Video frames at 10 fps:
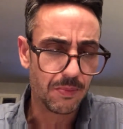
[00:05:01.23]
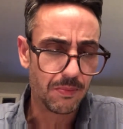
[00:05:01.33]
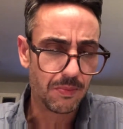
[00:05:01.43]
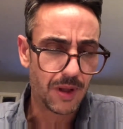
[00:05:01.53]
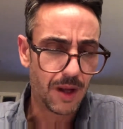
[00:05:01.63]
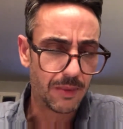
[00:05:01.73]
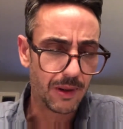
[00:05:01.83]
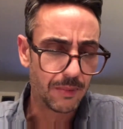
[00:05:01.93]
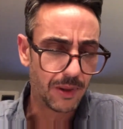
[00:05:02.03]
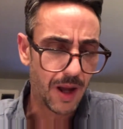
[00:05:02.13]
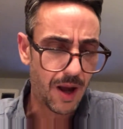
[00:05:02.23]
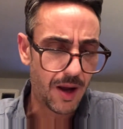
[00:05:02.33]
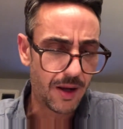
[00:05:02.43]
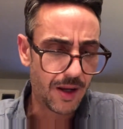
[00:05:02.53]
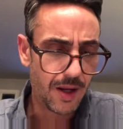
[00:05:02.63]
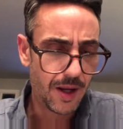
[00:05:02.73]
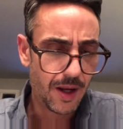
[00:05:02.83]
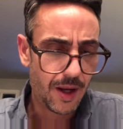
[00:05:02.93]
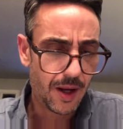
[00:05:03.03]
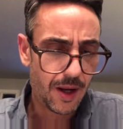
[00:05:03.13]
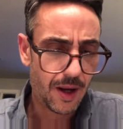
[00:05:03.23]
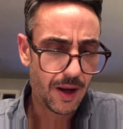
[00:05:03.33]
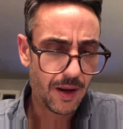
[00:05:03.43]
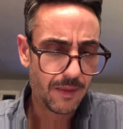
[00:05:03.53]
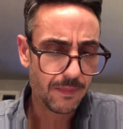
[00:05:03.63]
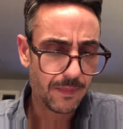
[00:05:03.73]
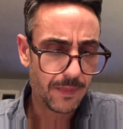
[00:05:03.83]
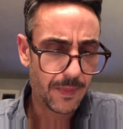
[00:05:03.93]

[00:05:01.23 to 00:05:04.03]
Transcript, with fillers: blah, blah, blah, um,